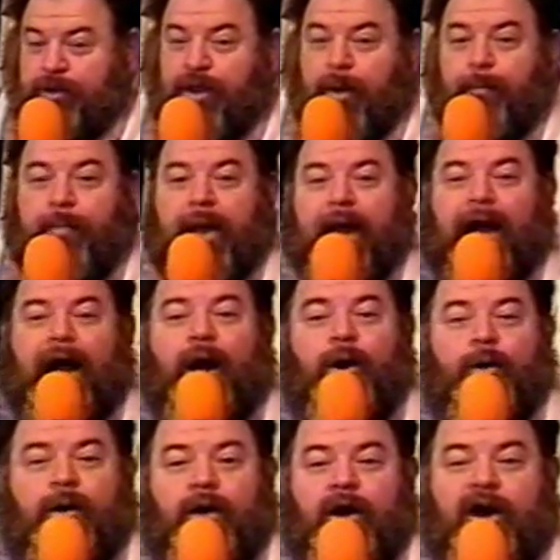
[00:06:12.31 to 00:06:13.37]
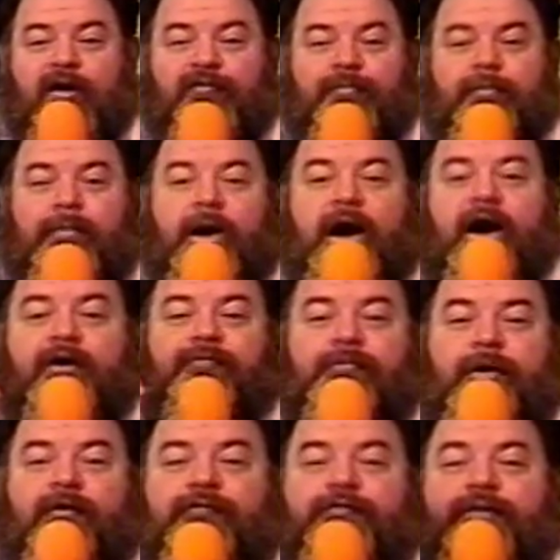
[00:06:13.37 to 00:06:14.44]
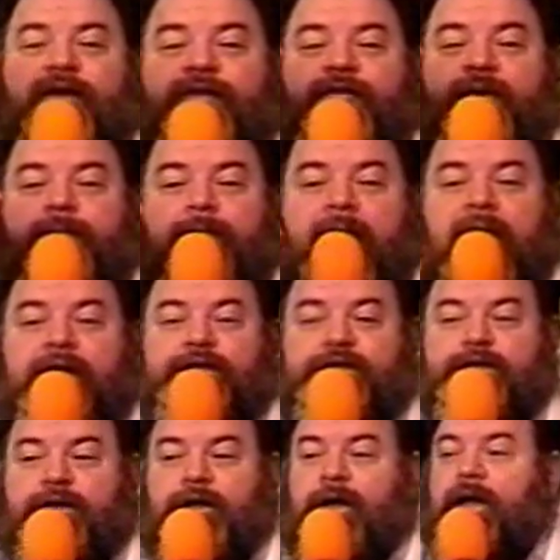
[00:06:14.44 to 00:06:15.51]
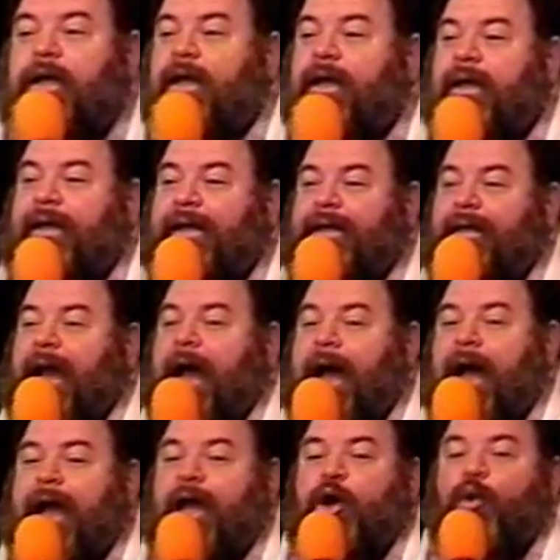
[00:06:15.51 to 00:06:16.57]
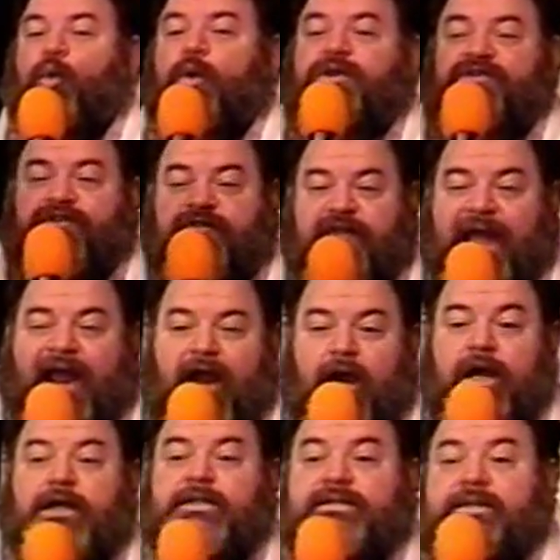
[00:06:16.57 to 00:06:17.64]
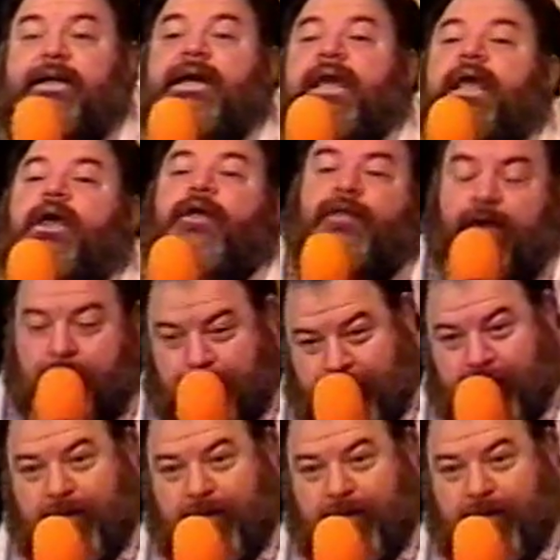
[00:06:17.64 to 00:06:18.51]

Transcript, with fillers: The power of, of the Master, Yah, was there to heal them.